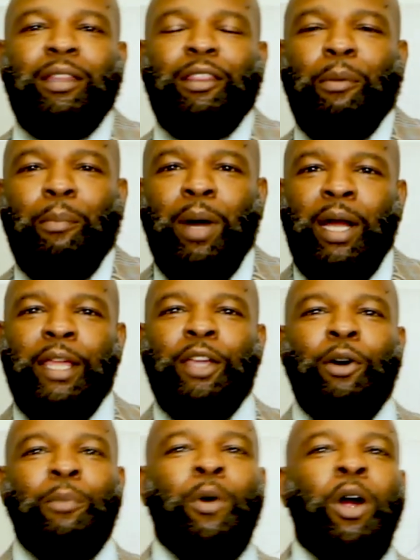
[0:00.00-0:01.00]
money
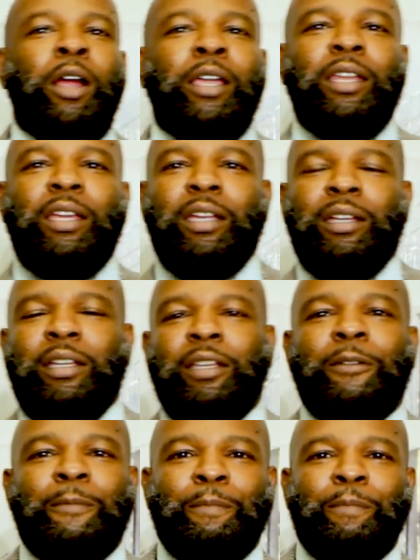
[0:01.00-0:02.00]
on marketing, and